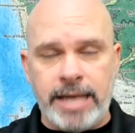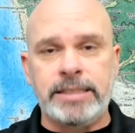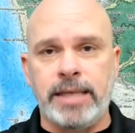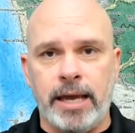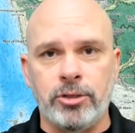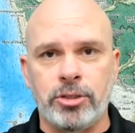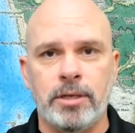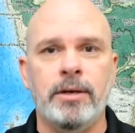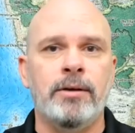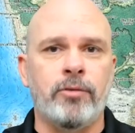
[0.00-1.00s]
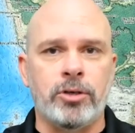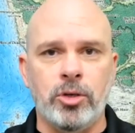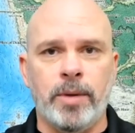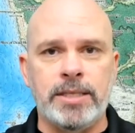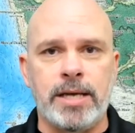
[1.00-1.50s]
ice age, for
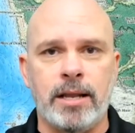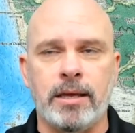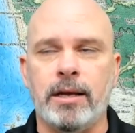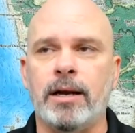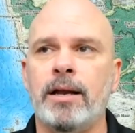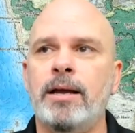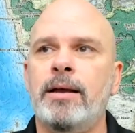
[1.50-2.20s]
two months out of the year,